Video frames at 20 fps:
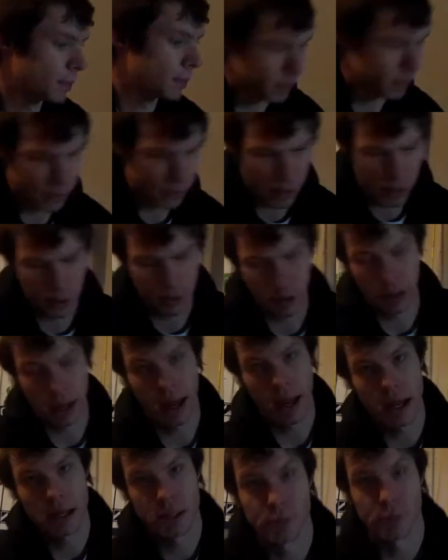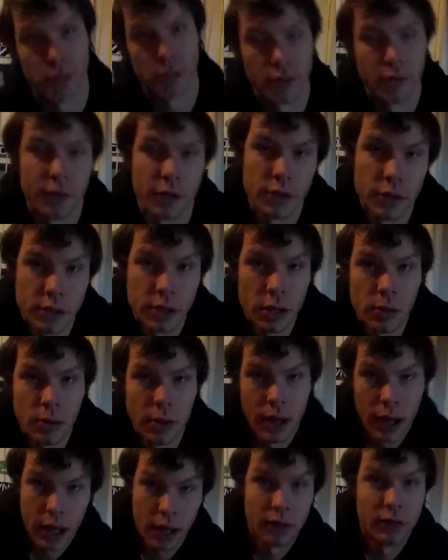Now the last one, if you don't
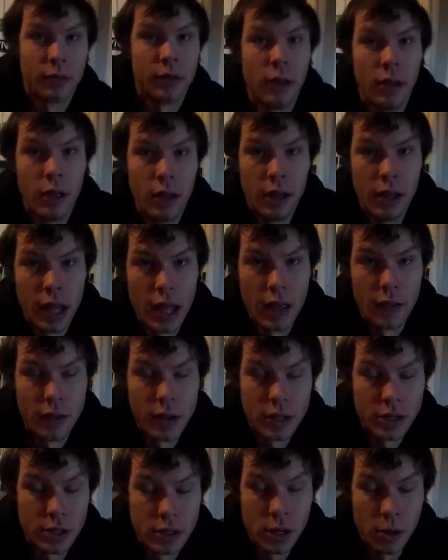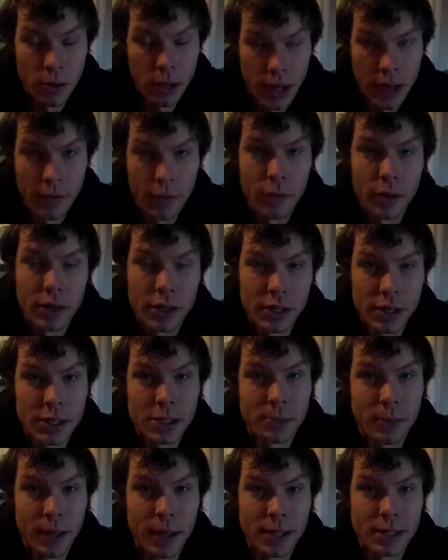have one of these
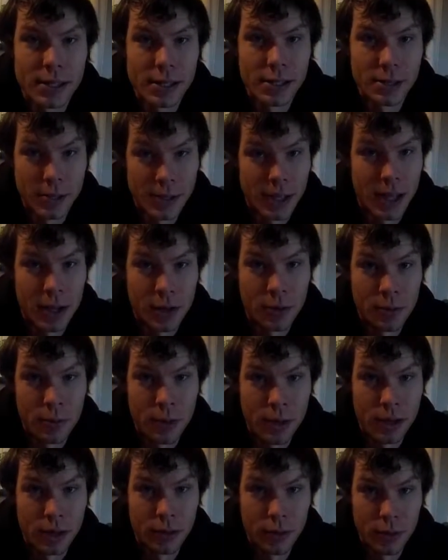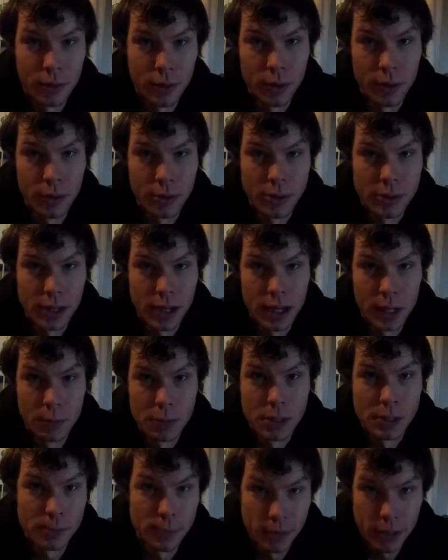baits in your tackle box for the winter time,
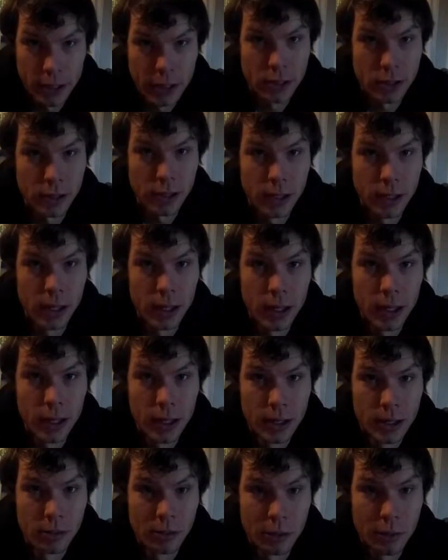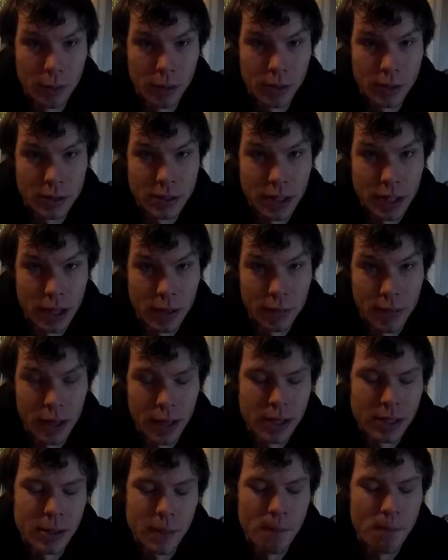especially during the winter time,
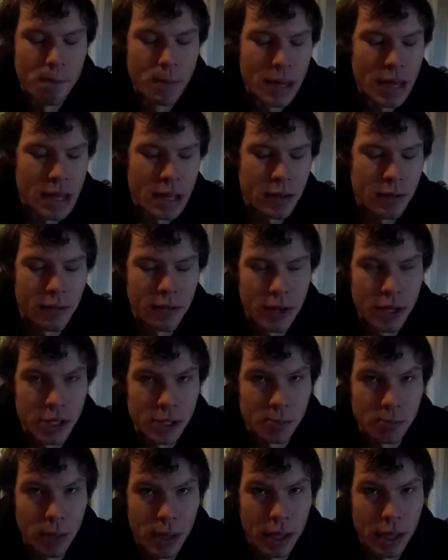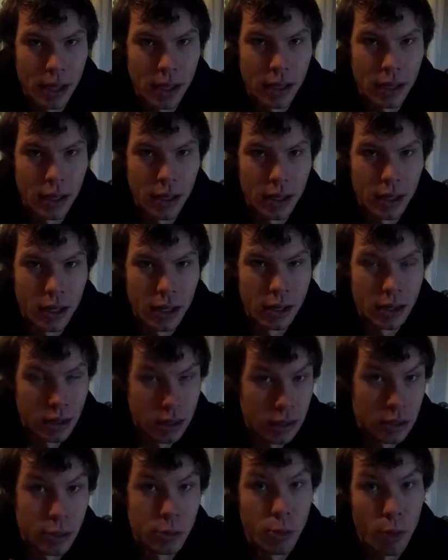it's a big fish bait.
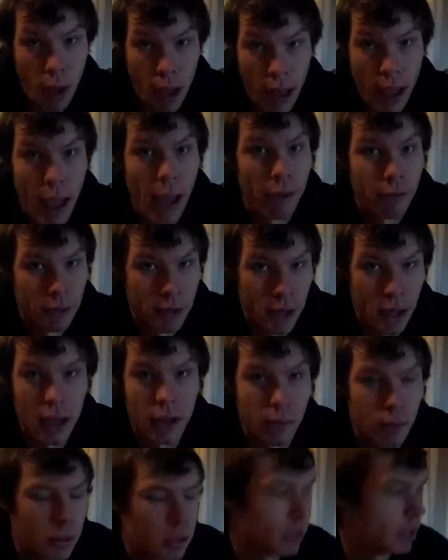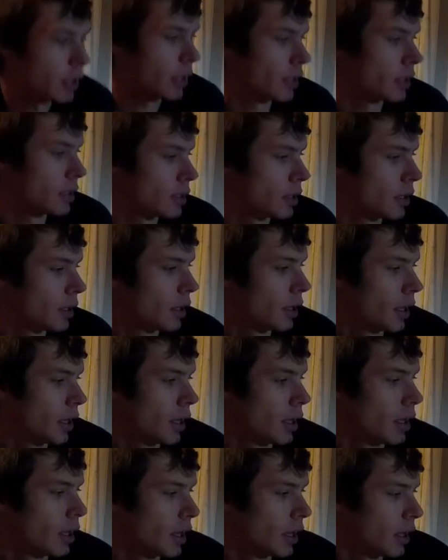You have to have one of these.
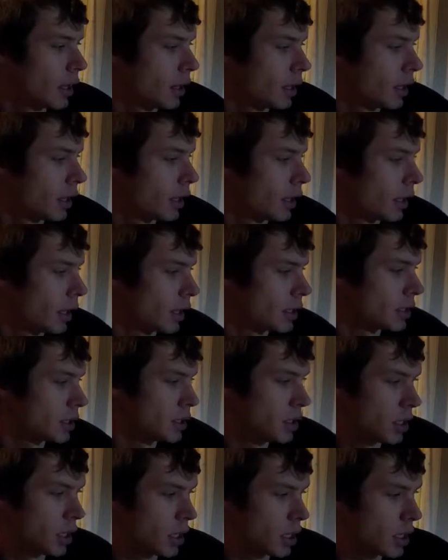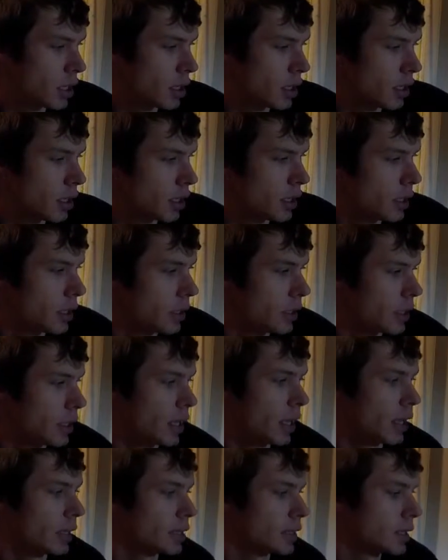That's a jig. You
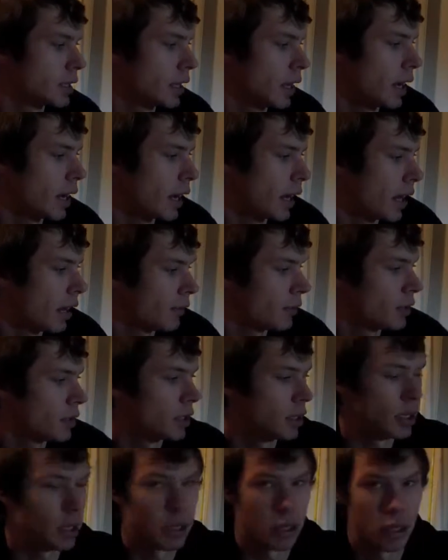guys gotta have a jig.